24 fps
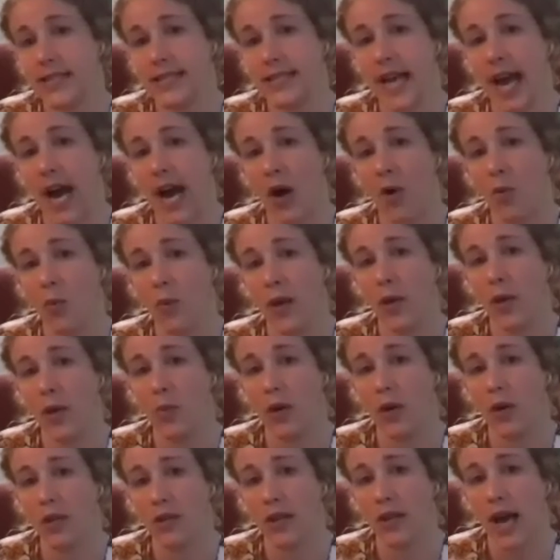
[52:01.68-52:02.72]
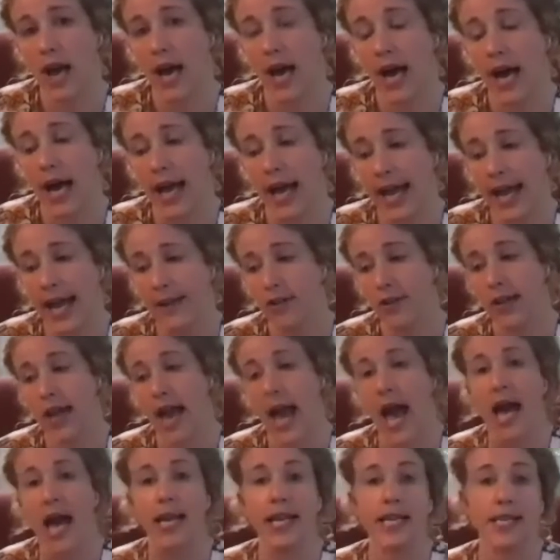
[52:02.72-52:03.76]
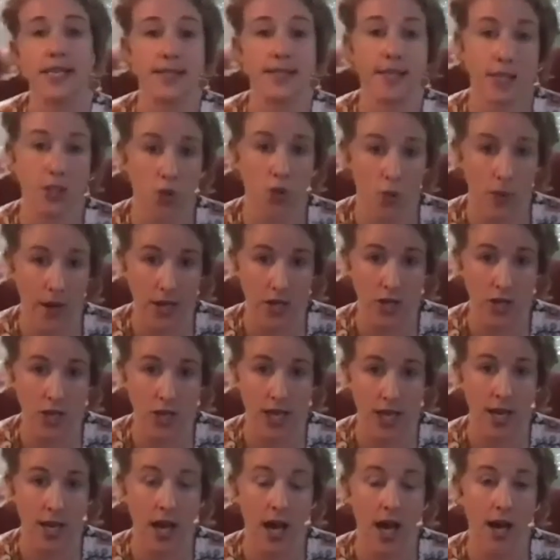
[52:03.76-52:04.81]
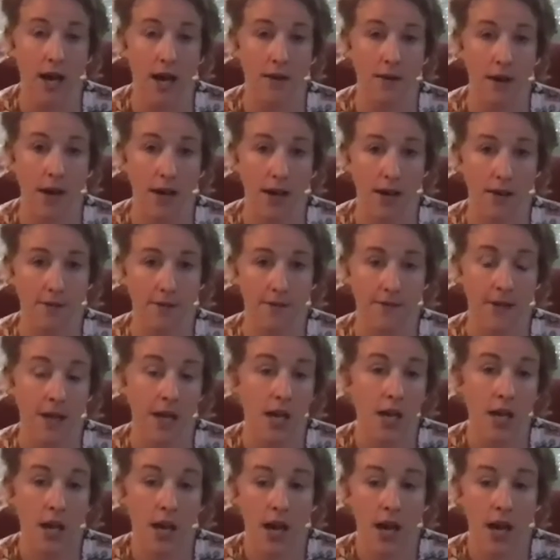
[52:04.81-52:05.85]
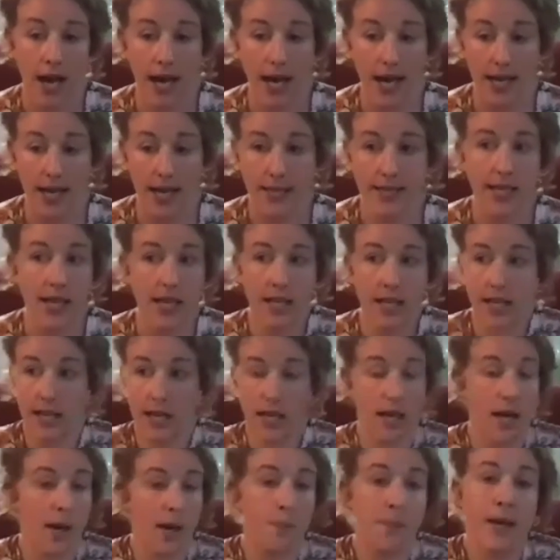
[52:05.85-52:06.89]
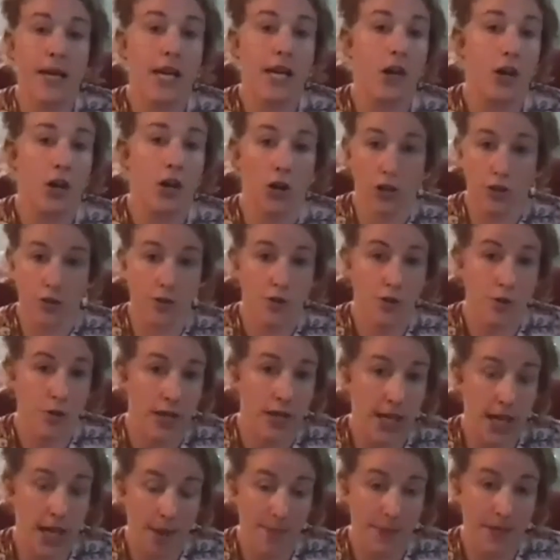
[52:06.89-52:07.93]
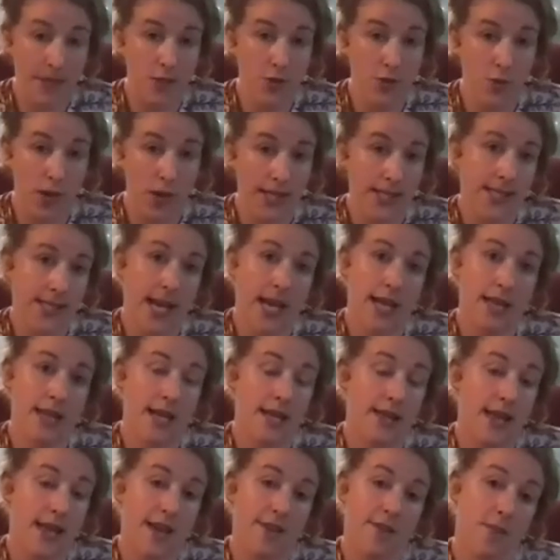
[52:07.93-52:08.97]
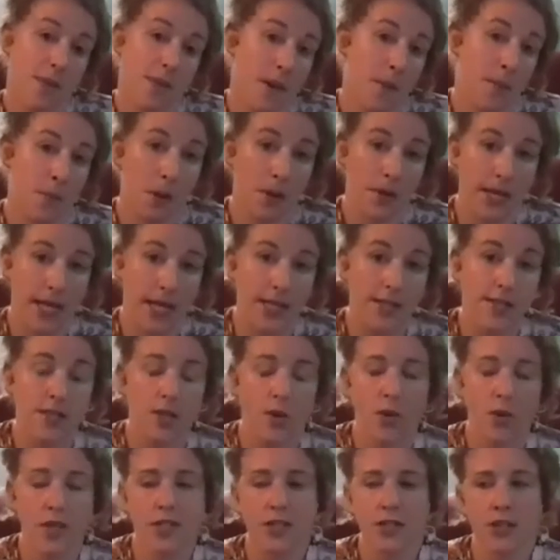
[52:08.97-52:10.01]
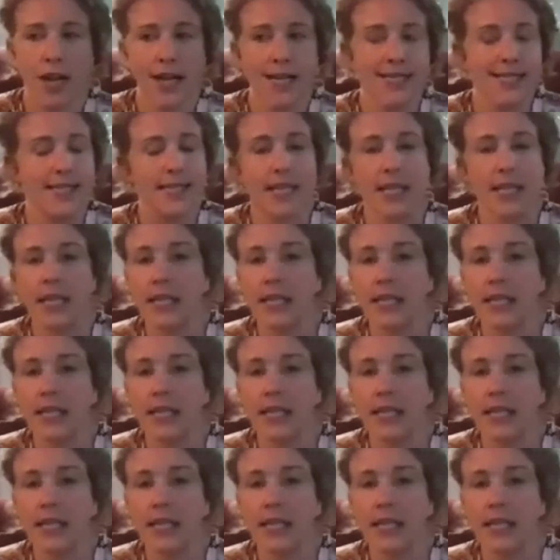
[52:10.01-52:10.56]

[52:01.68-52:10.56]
this is how we will handle any situation of a peer or student coming to us saying that they've been bullied. So it's not